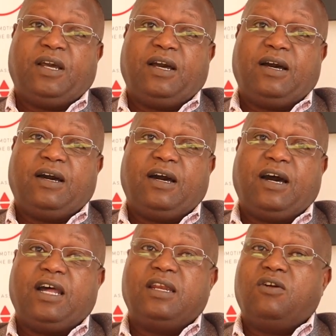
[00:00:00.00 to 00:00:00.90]

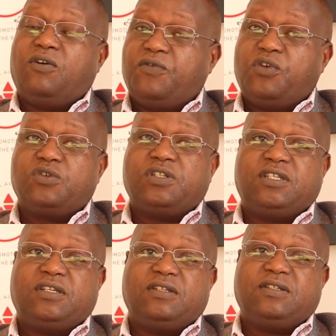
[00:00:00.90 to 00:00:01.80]
And of course,
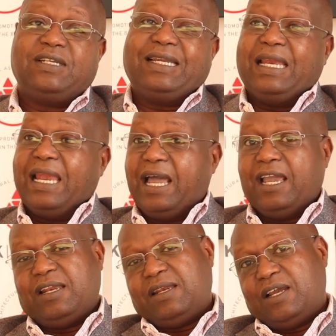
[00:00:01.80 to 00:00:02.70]
it is in
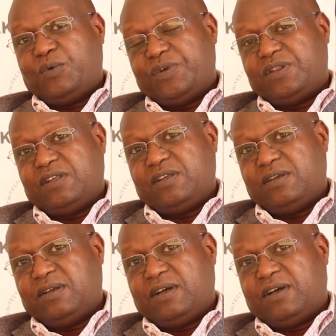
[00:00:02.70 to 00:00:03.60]
line with the
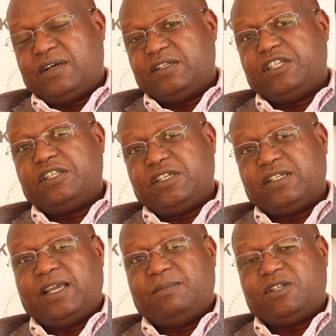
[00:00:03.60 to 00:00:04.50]
changing
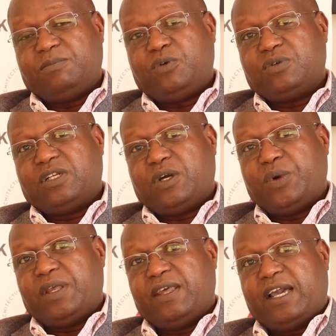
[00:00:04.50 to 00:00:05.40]
times, because now
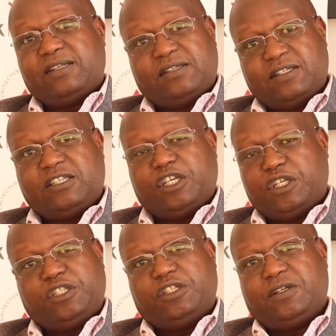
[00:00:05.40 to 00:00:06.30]
we're in the ICT
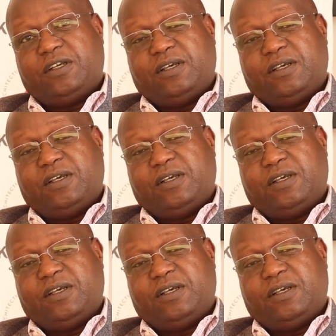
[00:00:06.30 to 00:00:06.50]
age.